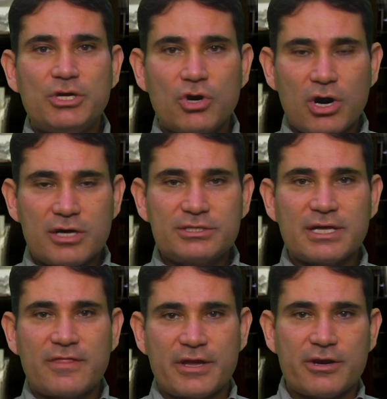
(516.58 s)

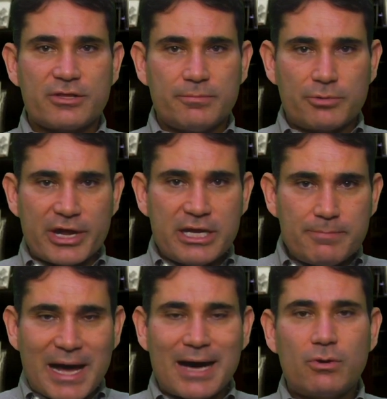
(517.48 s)
because they are the
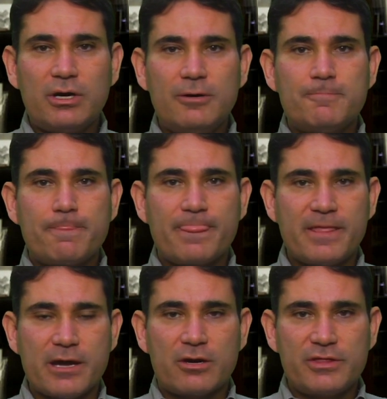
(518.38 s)
brain power,
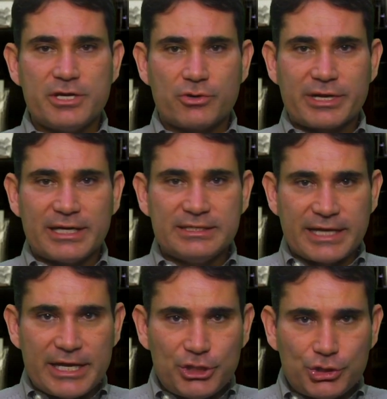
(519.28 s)
they are the
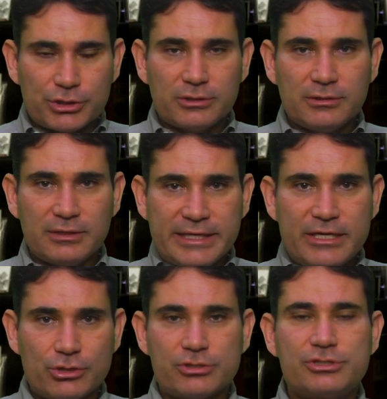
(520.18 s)
organizational
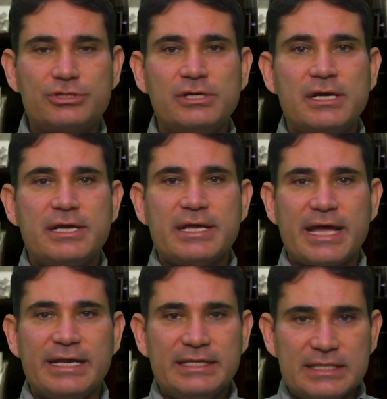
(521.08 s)
leaders,
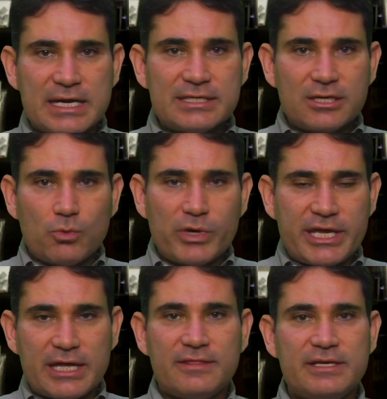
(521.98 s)
and it does
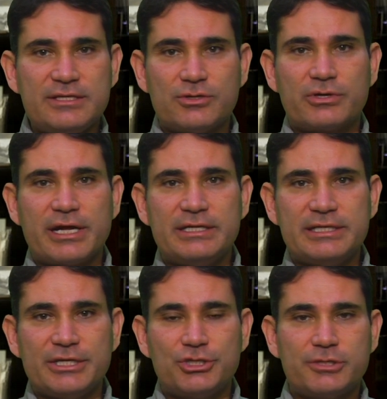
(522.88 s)
weaken these
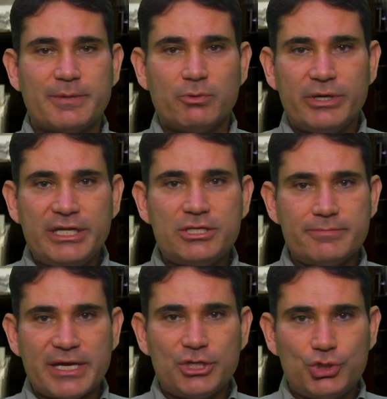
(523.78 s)
organizations. But we need
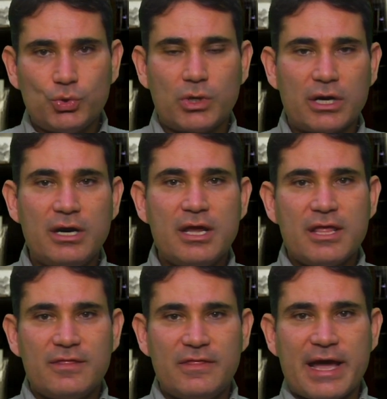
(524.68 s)
to make sure
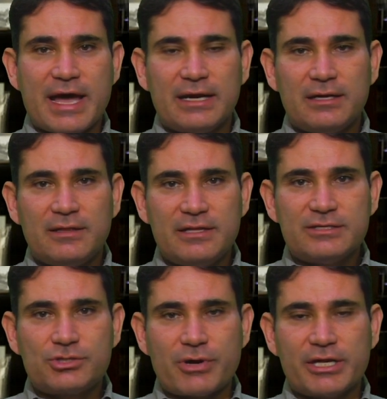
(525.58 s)
that
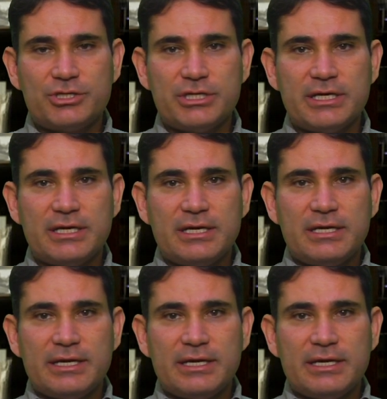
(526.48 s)
this strategy